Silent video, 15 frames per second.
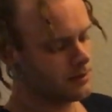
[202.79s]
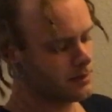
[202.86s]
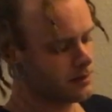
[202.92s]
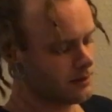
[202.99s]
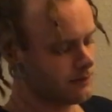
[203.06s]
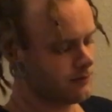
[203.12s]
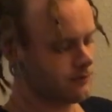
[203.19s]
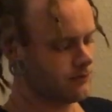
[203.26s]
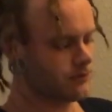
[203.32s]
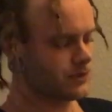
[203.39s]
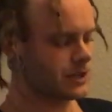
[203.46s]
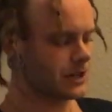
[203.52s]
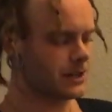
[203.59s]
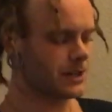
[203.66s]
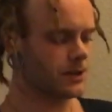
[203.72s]
you're going to
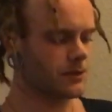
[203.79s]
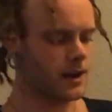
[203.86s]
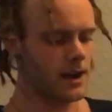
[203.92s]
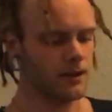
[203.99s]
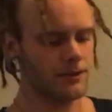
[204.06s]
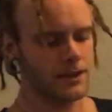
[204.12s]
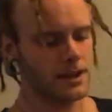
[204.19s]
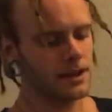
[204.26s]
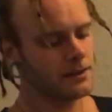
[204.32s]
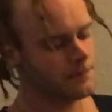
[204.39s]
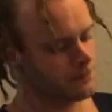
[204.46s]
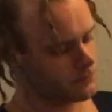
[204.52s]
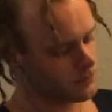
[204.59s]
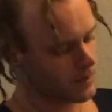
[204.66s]
turn it around then,